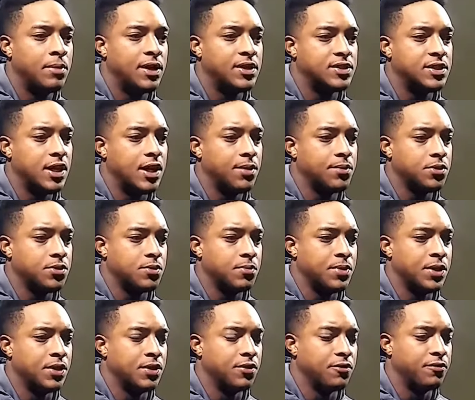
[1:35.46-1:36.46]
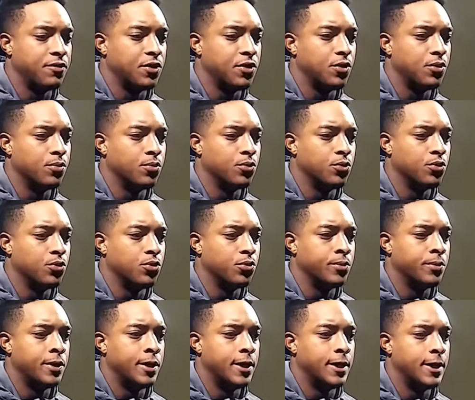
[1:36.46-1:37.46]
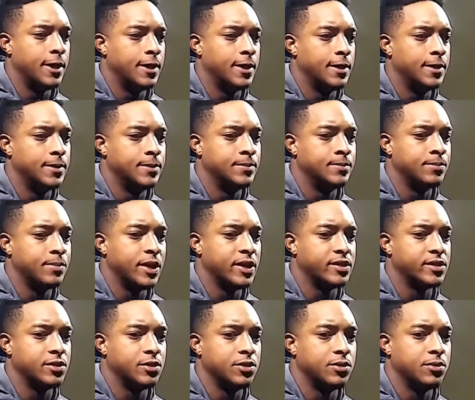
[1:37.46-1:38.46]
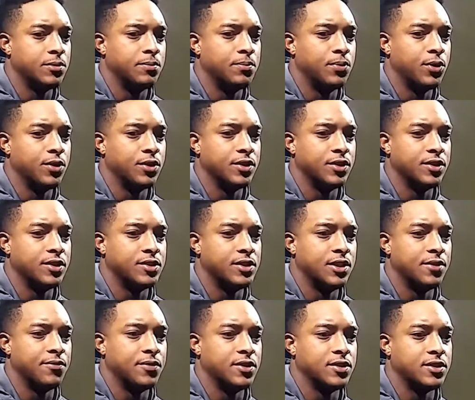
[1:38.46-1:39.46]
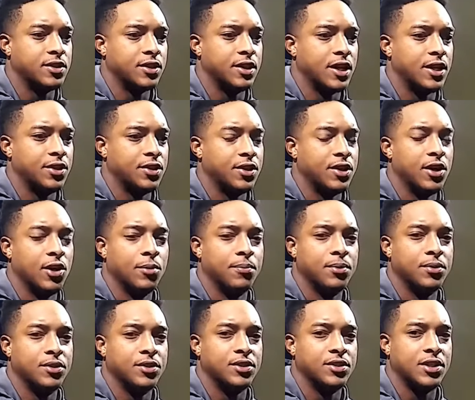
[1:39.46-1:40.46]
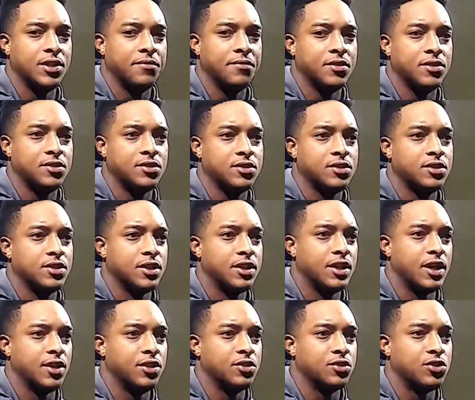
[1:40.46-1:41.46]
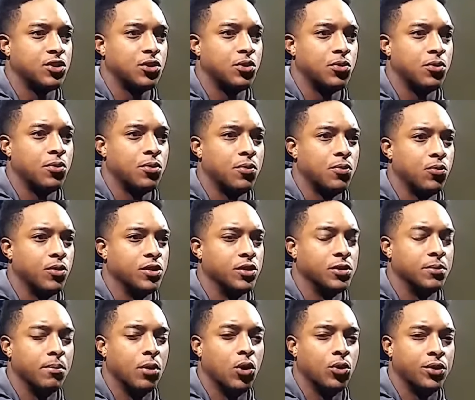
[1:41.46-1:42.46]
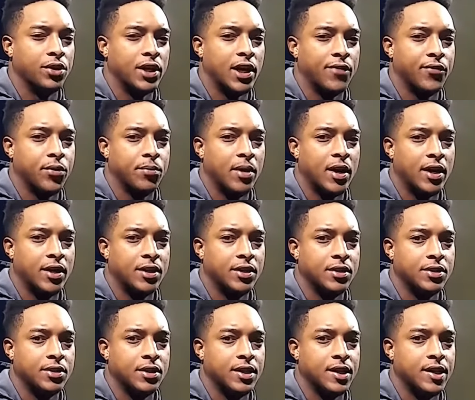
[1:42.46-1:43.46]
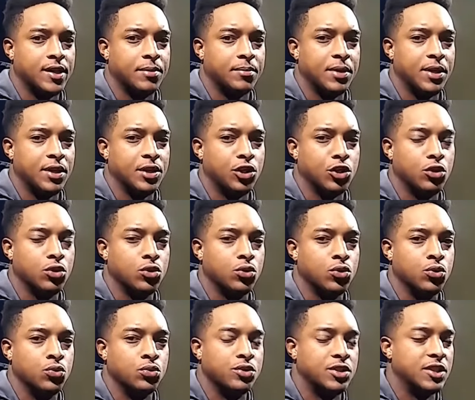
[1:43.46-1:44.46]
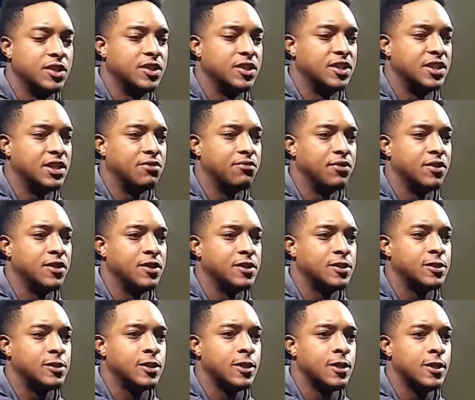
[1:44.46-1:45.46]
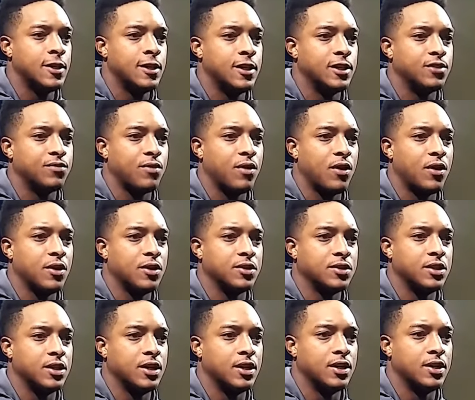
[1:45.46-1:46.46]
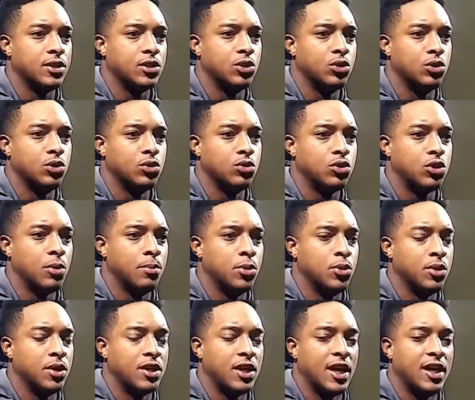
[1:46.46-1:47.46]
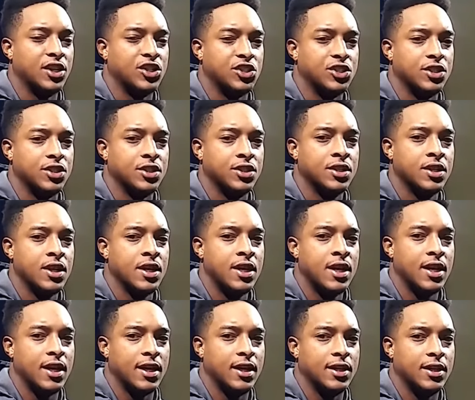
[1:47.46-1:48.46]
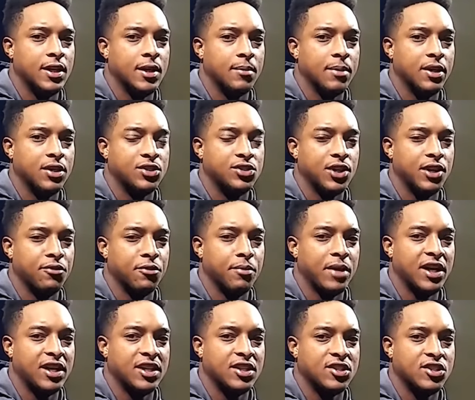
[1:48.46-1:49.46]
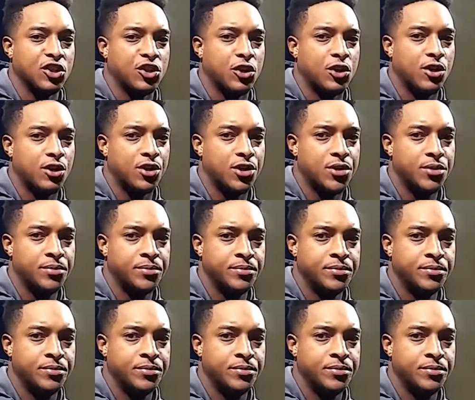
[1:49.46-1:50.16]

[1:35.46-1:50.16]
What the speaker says: My job is to be in the film room, basically putting this defense together, helping this defense together, so really molding everybody and being the glue to the defense as far as communication and making sure everybody gets the call.